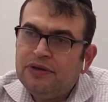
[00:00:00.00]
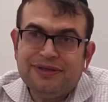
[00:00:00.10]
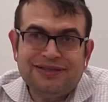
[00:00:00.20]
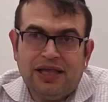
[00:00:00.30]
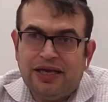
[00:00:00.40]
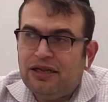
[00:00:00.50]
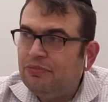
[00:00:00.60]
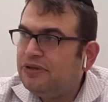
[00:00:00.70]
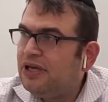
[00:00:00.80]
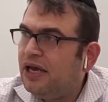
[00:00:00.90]
Slide
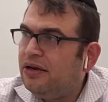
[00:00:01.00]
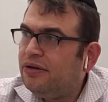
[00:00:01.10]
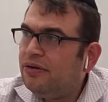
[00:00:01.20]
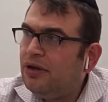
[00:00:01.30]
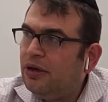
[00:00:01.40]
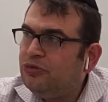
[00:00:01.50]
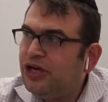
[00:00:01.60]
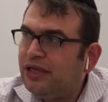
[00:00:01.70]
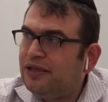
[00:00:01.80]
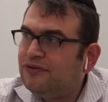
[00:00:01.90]
number 10.
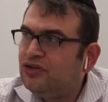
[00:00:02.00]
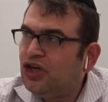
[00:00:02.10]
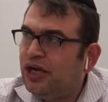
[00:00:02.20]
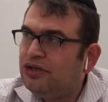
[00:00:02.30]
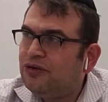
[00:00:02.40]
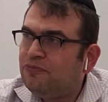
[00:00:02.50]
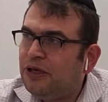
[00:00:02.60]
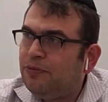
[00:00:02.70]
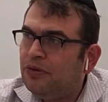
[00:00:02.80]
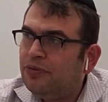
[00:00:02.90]
Objectives, change, and
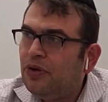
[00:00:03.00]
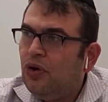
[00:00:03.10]
people.